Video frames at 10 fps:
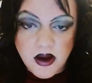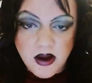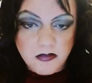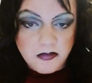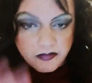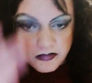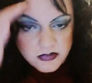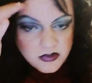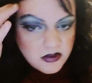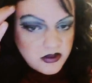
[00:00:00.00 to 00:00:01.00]

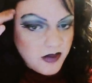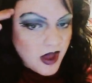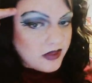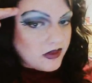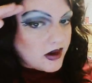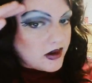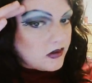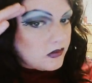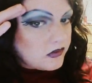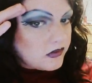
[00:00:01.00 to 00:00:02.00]
The pen that I
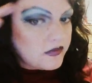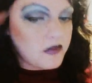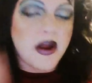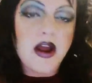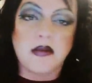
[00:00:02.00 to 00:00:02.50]
used for my